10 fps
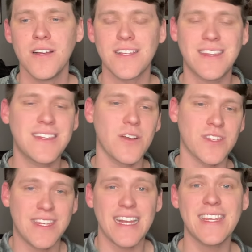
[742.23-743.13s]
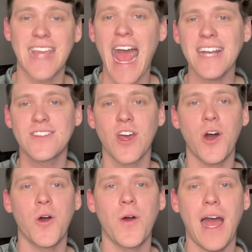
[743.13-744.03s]
still 6 sacks
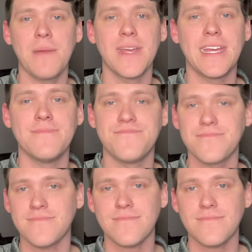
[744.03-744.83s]
though. I mean,